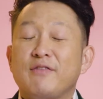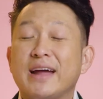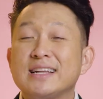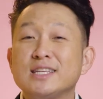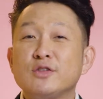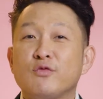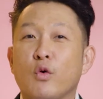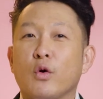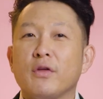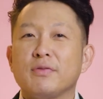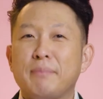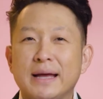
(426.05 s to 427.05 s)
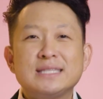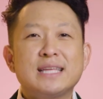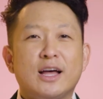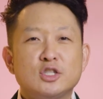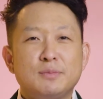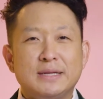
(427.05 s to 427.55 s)
The finalists for Best
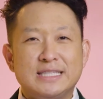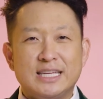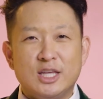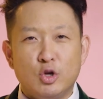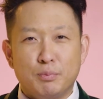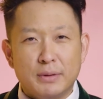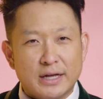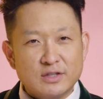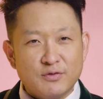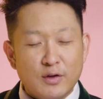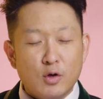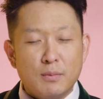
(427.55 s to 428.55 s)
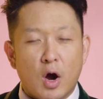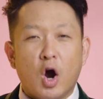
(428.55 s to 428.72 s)
LGBTQ+ Film